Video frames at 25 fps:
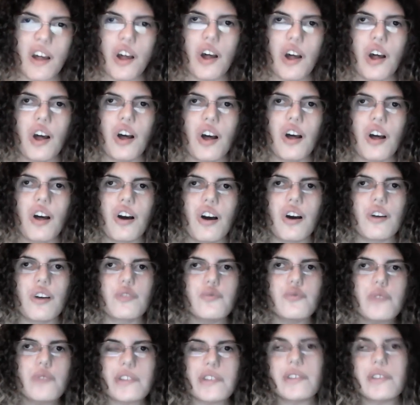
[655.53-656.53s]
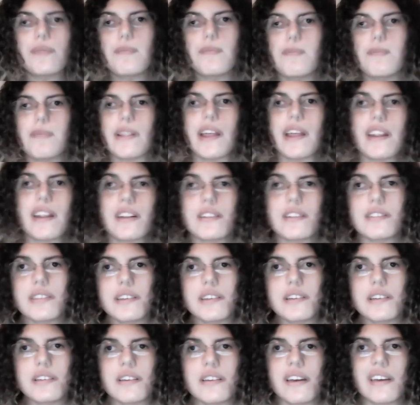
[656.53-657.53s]
Strategy planning is a
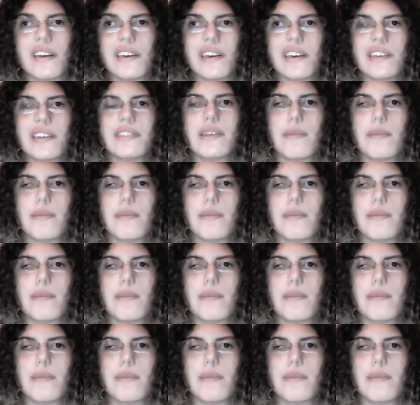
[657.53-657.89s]
method